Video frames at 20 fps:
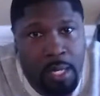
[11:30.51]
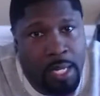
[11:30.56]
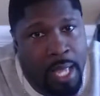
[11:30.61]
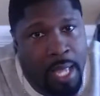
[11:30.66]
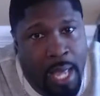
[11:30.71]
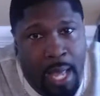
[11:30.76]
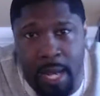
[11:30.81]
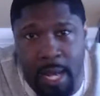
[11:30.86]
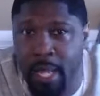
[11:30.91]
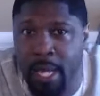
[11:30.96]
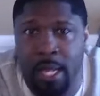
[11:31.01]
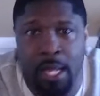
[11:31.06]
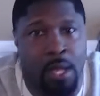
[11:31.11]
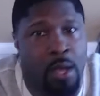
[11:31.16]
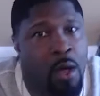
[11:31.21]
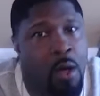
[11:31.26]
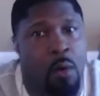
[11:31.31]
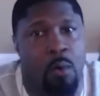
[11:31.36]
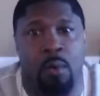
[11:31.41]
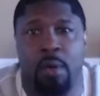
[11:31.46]
Can't let it
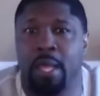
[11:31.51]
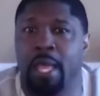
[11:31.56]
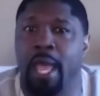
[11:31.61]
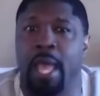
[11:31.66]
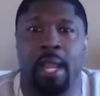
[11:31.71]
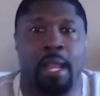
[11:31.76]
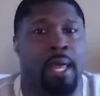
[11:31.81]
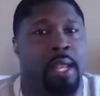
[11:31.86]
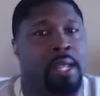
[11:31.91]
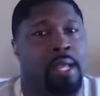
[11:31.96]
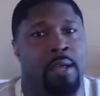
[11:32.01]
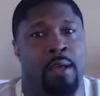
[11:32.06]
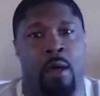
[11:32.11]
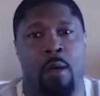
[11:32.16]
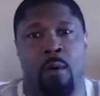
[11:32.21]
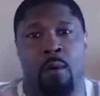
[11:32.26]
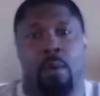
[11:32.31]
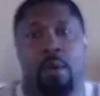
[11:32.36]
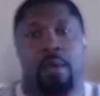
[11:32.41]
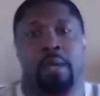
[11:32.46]
go. Can't let it
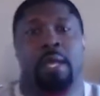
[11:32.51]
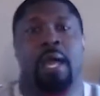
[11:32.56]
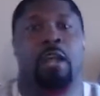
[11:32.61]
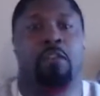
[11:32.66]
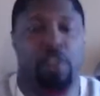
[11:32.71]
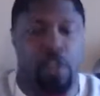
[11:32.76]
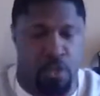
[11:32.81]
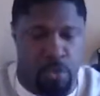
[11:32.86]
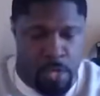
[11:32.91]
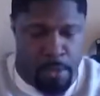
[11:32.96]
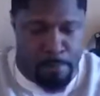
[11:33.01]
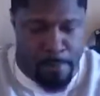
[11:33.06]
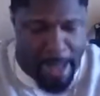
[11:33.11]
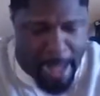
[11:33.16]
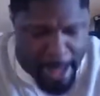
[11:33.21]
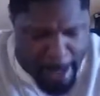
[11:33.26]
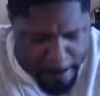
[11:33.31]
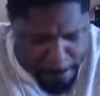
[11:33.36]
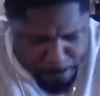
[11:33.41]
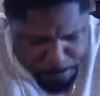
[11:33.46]
go. Got to renew your
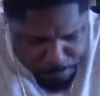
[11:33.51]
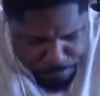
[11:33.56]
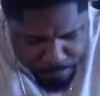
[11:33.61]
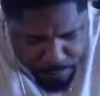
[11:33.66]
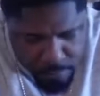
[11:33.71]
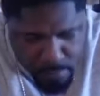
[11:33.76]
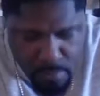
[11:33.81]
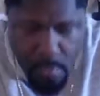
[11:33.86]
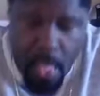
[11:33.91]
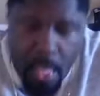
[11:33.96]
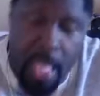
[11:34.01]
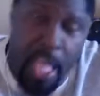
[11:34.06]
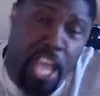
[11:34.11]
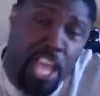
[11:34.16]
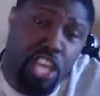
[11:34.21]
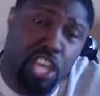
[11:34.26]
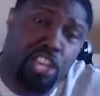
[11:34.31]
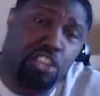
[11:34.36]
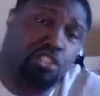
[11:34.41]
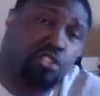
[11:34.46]
mind. And
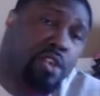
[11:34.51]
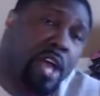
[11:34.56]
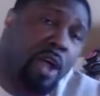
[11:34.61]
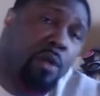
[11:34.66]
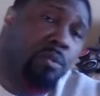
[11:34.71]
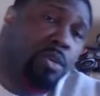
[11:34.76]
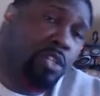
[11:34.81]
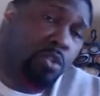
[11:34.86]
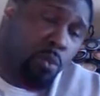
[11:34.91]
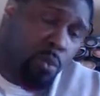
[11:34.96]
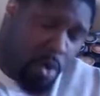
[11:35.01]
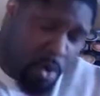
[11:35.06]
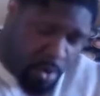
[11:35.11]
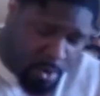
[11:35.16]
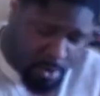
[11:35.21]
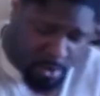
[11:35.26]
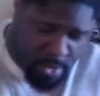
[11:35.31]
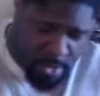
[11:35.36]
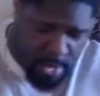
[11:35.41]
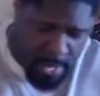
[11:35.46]
you can do that with the
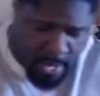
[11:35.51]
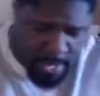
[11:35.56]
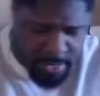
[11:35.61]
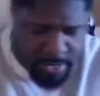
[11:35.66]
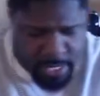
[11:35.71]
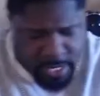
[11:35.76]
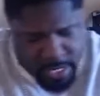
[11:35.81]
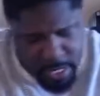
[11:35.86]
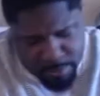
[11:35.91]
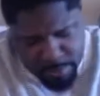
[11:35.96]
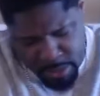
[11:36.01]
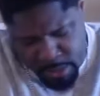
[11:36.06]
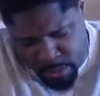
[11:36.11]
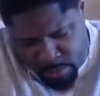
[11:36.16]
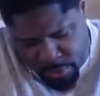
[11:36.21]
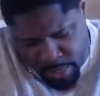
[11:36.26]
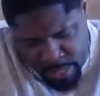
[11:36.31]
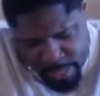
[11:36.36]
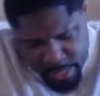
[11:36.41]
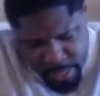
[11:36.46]
word. Then number
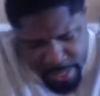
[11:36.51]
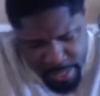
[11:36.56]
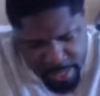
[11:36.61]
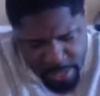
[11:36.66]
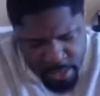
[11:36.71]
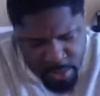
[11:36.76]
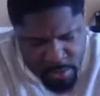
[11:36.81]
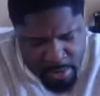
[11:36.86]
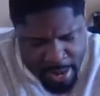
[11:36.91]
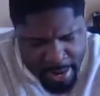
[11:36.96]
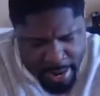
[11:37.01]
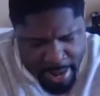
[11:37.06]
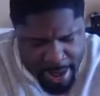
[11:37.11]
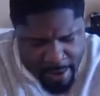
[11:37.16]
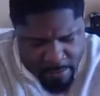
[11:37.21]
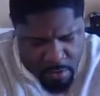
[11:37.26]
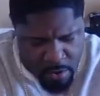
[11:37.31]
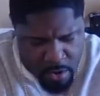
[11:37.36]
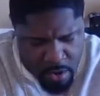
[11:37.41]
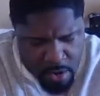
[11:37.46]
3, you got
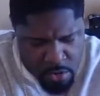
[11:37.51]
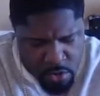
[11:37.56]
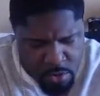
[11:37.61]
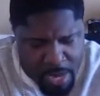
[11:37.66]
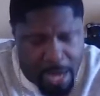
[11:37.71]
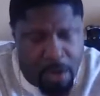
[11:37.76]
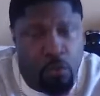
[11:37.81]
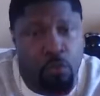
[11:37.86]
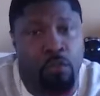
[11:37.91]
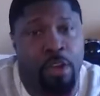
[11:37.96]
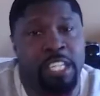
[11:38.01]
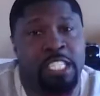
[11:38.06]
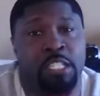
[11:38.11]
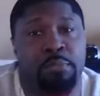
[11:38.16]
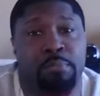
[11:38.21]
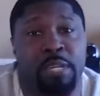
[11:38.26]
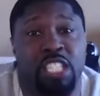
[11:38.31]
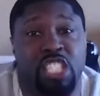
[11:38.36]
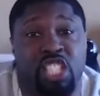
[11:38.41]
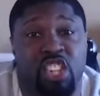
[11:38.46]
to
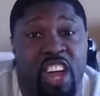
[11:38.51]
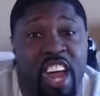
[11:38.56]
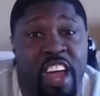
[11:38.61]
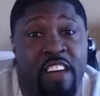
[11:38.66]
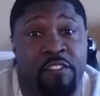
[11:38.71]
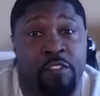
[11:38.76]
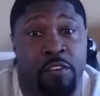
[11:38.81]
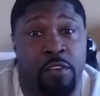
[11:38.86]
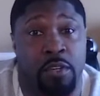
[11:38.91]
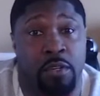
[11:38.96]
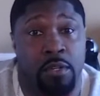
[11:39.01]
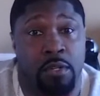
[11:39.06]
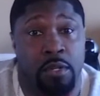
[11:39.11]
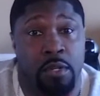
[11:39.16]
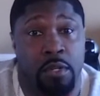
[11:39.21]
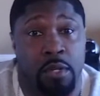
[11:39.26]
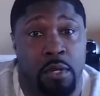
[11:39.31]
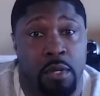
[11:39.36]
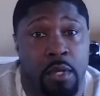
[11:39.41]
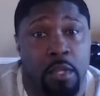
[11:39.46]
regiment your effort.
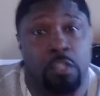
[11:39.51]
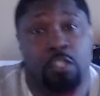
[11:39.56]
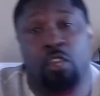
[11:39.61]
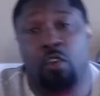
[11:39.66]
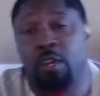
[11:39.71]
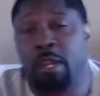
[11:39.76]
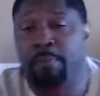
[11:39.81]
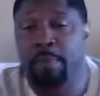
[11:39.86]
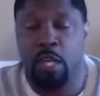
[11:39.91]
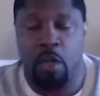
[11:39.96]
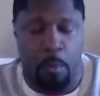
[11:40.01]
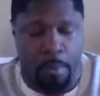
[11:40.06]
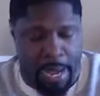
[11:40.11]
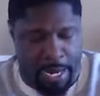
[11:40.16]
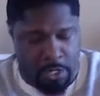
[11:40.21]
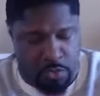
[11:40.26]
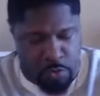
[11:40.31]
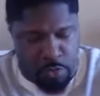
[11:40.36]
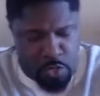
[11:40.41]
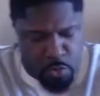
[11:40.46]
So let me go
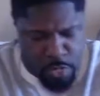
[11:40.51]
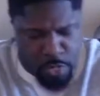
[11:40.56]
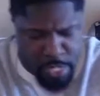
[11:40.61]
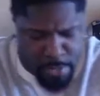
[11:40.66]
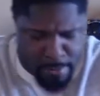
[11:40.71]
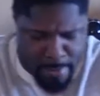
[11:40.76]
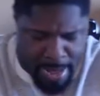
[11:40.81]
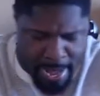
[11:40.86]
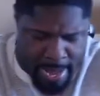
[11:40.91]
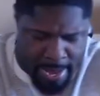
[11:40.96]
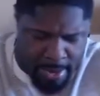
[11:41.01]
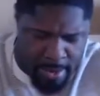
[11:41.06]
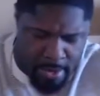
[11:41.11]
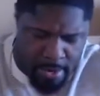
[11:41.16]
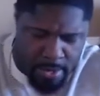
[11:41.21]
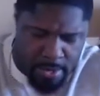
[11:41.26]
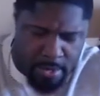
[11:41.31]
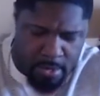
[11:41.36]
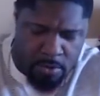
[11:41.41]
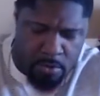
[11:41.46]
back to renewing your mind.
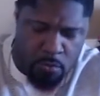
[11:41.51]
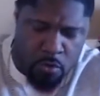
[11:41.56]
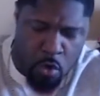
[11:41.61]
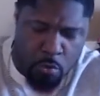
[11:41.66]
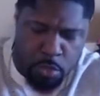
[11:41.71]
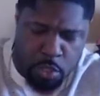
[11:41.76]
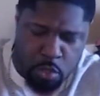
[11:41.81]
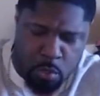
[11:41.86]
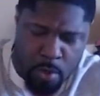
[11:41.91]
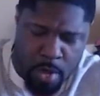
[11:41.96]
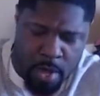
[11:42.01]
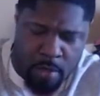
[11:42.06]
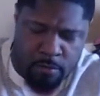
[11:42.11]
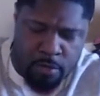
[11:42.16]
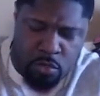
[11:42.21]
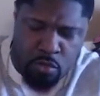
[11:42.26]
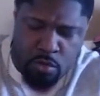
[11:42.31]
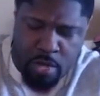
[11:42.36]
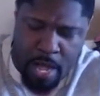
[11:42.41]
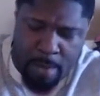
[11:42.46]
Romans
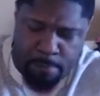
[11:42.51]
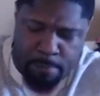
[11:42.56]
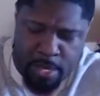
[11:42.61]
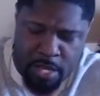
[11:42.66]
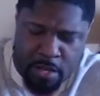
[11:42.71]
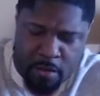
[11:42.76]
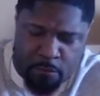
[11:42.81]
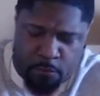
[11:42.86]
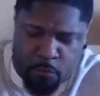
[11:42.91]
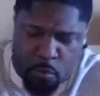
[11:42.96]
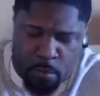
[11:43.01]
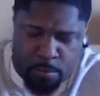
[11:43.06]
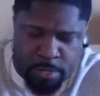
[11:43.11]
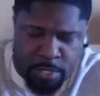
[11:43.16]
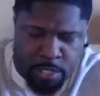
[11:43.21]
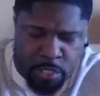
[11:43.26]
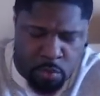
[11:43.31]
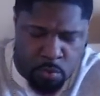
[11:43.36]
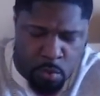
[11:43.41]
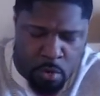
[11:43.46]
12, do not be conformed to
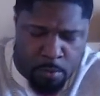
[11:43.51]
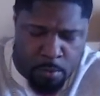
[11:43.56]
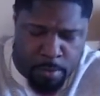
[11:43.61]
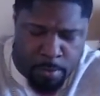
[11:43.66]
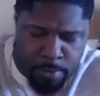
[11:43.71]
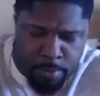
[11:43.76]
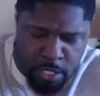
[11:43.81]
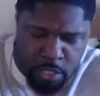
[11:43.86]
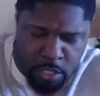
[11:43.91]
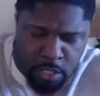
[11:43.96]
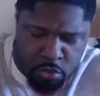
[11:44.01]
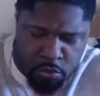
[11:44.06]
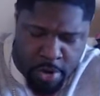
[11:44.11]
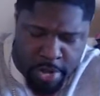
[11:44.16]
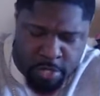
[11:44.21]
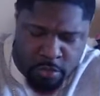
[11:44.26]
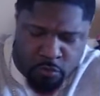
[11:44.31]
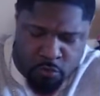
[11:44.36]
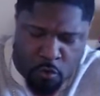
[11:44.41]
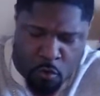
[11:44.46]
this world, but be
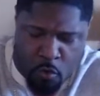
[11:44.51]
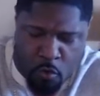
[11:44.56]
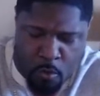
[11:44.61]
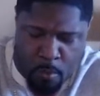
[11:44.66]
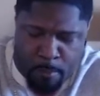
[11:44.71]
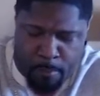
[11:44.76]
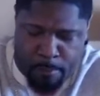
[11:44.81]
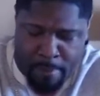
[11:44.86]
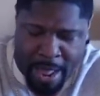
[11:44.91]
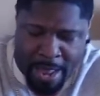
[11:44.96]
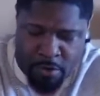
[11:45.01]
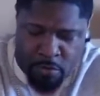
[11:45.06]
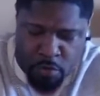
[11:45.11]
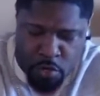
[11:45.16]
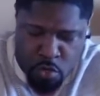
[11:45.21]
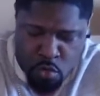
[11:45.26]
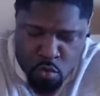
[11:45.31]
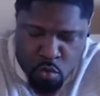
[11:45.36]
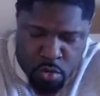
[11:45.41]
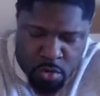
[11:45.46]
transformed by the
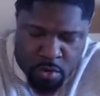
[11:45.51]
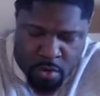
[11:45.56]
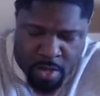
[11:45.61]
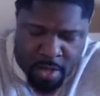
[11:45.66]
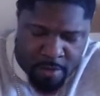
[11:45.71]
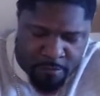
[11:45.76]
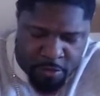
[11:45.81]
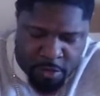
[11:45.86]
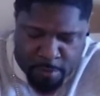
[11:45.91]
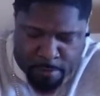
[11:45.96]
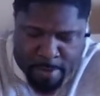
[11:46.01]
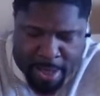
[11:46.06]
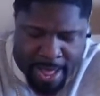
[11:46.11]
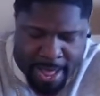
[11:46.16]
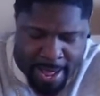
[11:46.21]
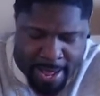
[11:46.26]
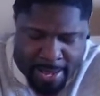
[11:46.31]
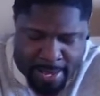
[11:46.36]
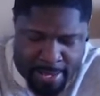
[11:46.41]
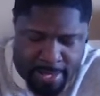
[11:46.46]
renewal of your
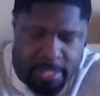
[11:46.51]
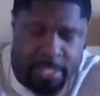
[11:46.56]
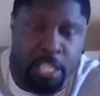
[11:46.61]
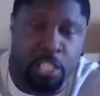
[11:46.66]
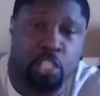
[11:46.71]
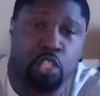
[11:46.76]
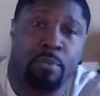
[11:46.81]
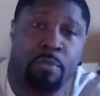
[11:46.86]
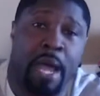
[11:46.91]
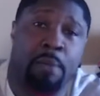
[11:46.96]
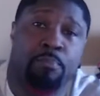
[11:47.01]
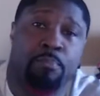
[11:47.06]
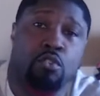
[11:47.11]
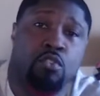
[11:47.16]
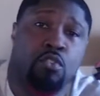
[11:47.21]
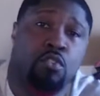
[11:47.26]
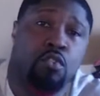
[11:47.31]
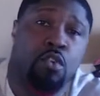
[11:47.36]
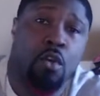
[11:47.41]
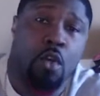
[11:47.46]
mind, that you might
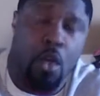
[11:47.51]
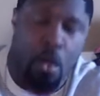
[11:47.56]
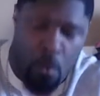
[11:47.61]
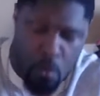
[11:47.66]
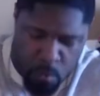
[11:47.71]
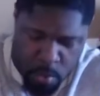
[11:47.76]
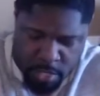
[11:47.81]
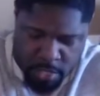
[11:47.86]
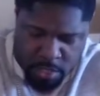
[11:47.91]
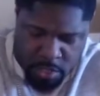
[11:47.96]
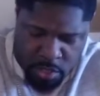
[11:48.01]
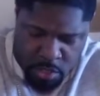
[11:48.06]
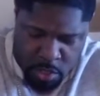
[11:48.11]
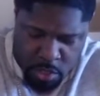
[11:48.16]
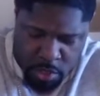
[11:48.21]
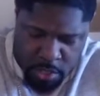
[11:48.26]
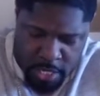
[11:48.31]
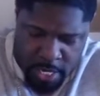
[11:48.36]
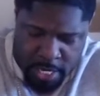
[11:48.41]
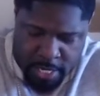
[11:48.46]
prove what is
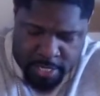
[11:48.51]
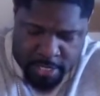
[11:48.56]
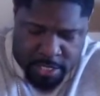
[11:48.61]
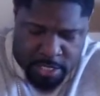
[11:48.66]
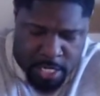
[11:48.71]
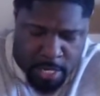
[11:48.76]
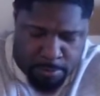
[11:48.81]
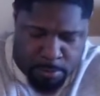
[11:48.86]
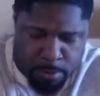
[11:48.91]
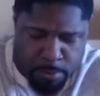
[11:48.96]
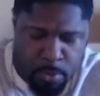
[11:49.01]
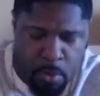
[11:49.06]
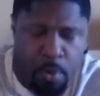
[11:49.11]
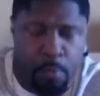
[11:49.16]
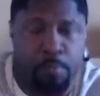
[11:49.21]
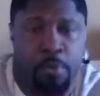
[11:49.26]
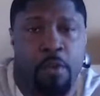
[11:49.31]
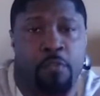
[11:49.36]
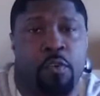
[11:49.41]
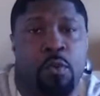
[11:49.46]
good and acceptable
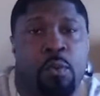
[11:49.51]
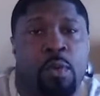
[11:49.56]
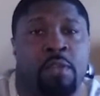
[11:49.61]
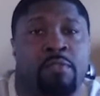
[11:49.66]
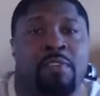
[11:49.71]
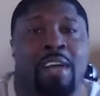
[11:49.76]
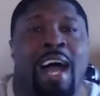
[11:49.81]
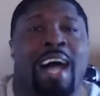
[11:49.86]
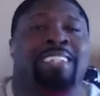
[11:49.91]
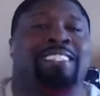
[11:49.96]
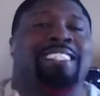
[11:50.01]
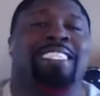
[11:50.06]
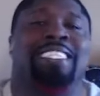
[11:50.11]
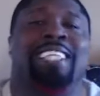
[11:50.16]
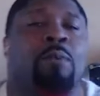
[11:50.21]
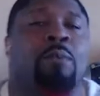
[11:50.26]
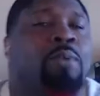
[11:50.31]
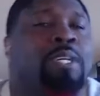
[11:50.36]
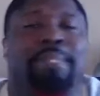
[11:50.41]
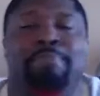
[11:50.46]
and perfect will of God. See,
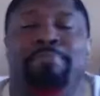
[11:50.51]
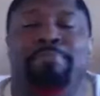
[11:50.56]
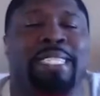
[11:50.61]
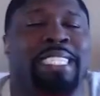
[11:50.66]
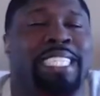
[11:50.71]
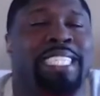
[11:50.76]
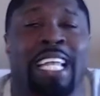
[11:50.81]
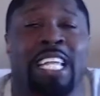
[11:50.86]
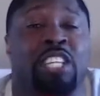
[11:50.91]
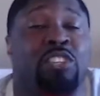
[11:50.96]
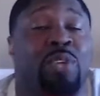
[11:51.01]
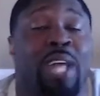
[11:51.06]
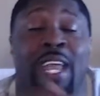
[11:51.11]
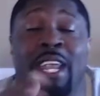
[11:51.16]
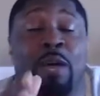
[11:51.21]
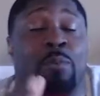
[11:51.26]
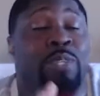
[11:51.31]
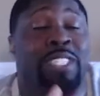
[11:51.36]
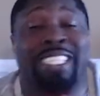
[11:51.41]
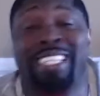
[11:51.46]
that wasn't me telling you that.
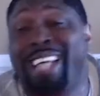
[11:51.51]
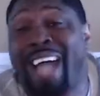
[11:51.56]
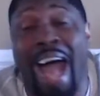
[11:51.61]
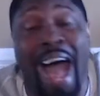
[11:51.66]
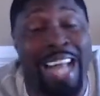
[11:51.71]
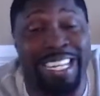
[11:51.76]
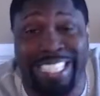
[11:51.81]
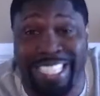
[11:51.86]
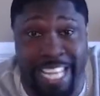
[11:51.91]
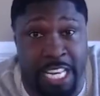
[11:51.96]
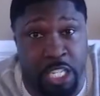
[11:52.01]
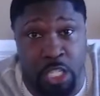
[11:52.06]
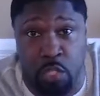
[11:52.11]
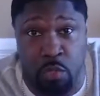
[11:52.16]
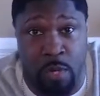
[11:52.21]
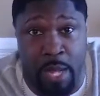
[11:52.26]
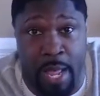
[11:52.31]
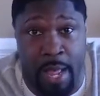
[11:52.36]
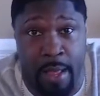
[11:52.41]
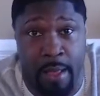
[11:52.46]
That was God telling
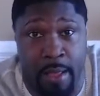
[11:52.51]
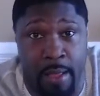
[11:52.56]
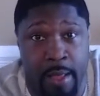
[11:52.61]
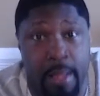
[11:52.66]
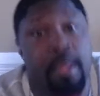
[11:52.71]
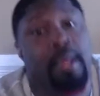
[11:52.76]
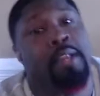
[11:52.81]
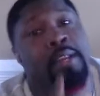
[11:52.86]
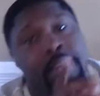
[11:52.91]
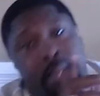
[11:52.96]
you that. Right.